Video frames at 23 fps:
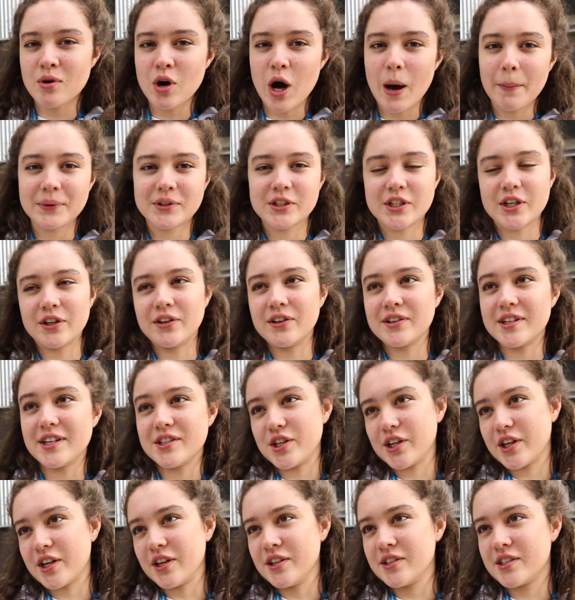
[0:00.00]
more
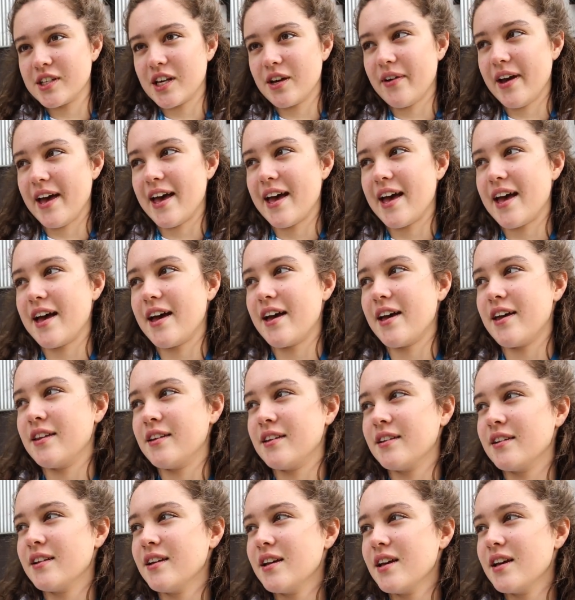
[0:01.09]
opportunities you can do here and
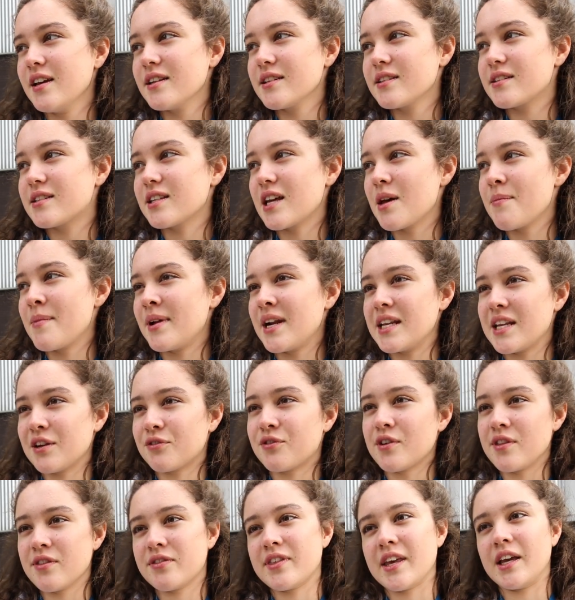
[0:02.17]
so many
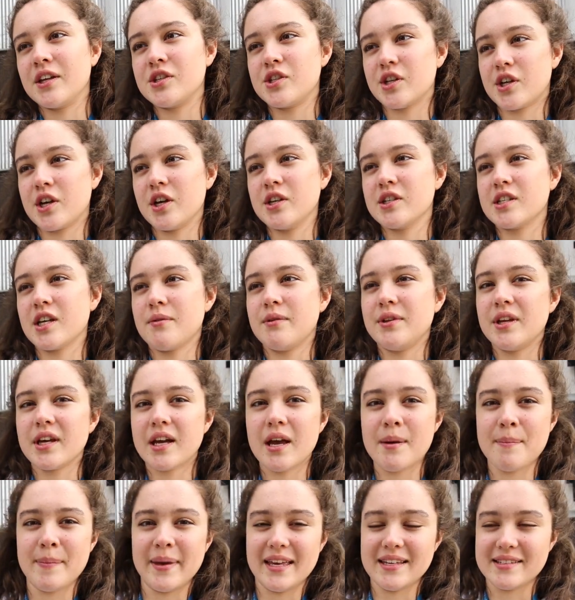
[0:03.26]
different things you can do and you
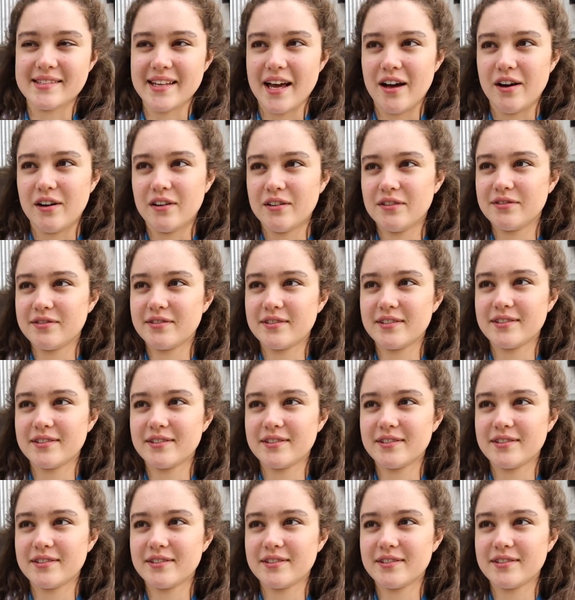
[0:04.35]
can be yourself.